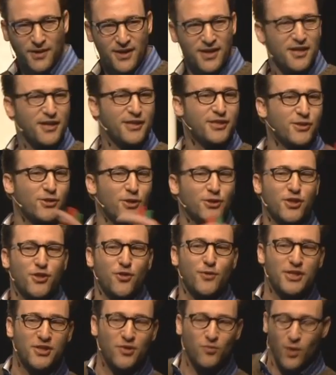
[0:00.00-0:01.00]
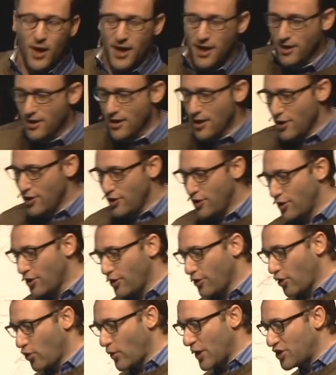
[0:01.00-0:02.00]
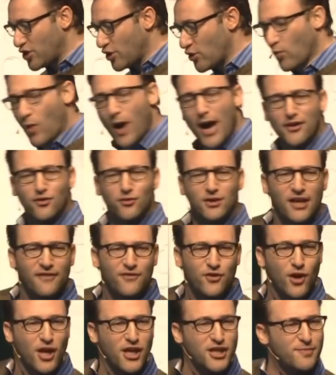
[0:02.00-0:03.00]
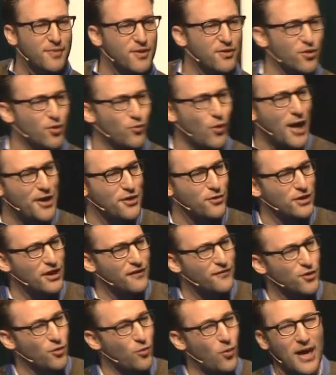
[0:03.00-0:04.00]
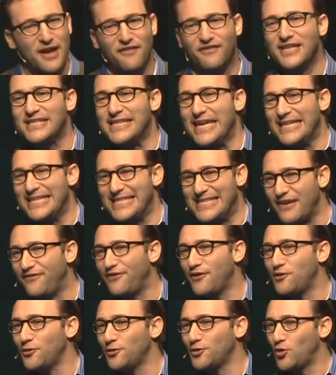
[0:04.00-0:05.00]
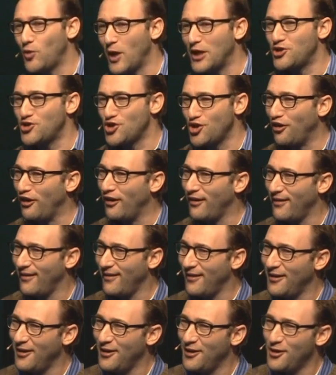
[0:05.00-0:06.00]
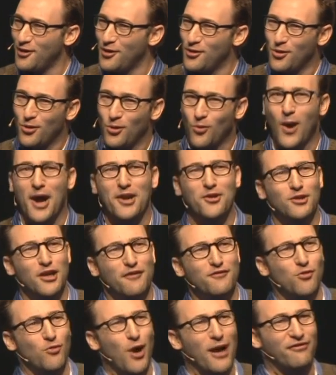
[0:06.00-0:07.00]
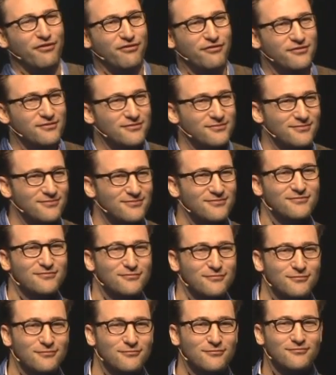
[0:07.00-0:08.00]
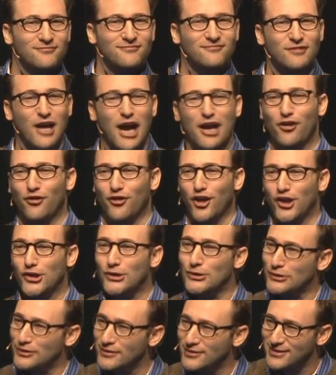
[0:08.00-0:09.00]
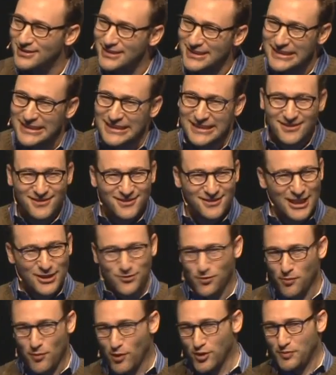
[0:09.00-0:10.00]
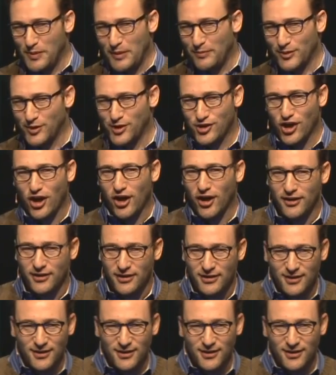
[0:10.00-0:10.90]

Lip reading: This is also the reason why the question, why do you love your husband or why do you love your wife, is a difficult question. Why do you love your wife? I don't know. That's where most people start.